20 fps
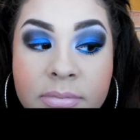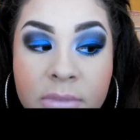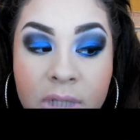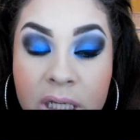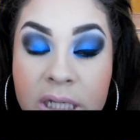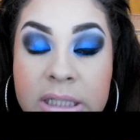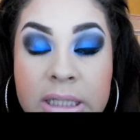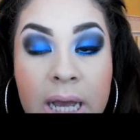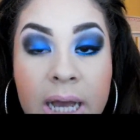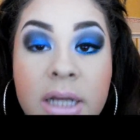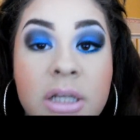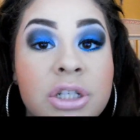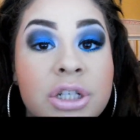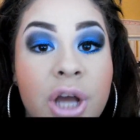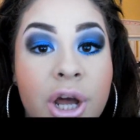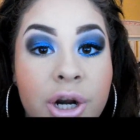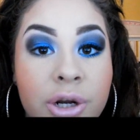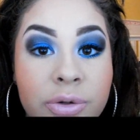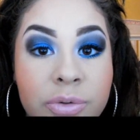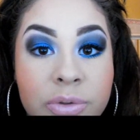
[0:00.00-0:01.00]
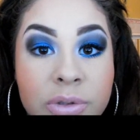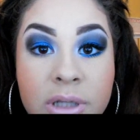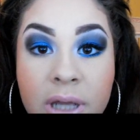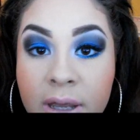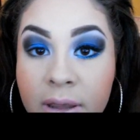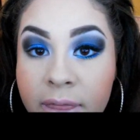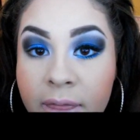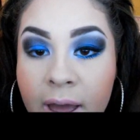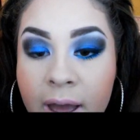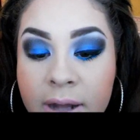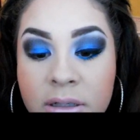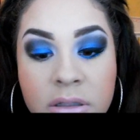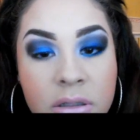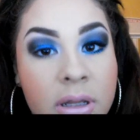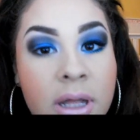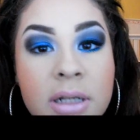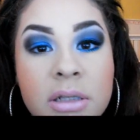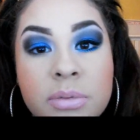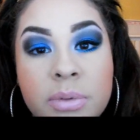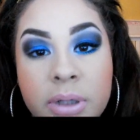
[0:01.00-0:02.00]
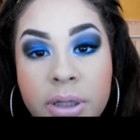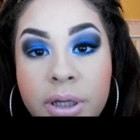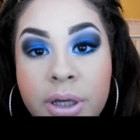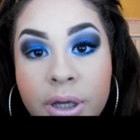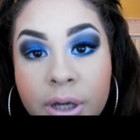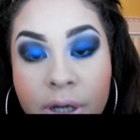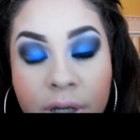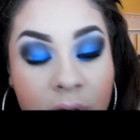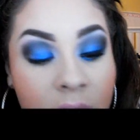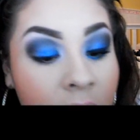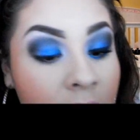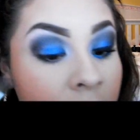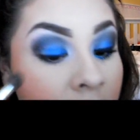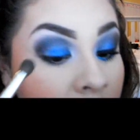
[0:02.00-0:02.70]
these eyeshadows like that. So that's really good,